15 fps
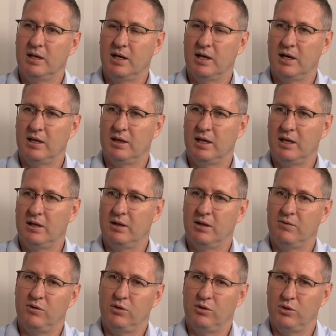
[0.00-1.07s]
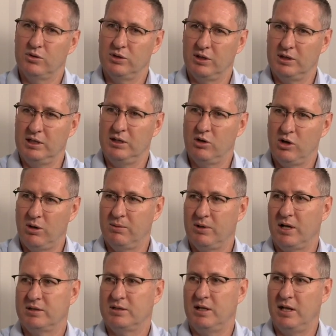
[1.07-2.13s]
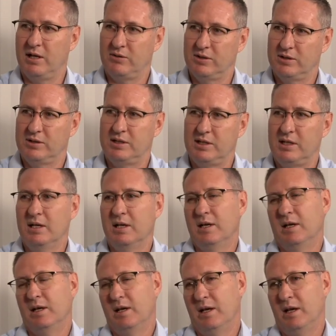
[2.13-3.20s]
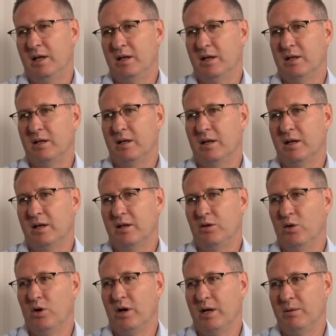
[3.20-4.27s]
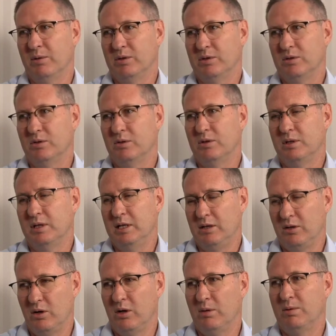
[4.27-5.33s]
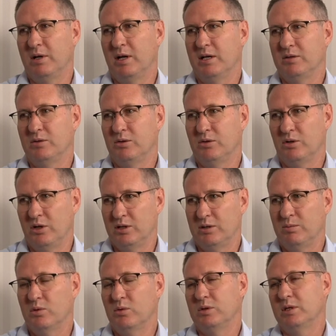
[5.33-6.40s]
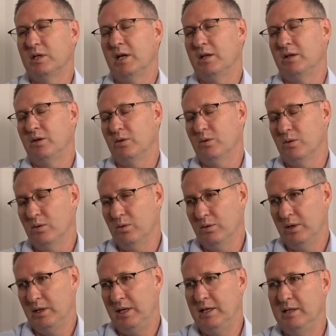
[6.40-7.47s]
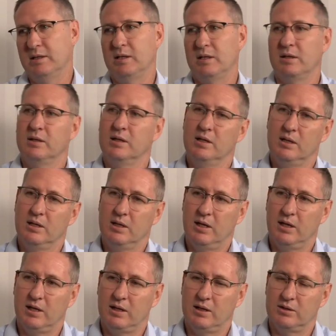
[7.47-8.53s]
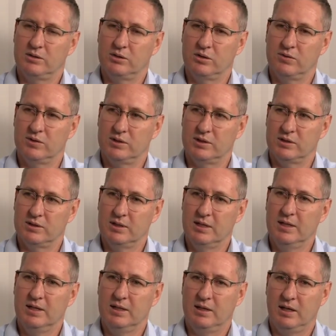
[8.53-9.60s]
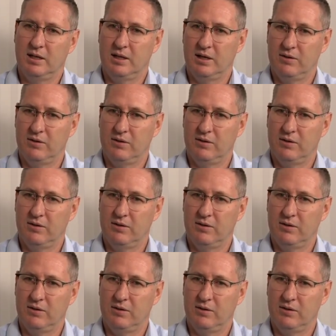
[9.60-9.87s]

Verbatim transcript: uh, then if you're using decarbonised electricity, in a, uh, you are able to decarbonise your transport and your heating uh, services. And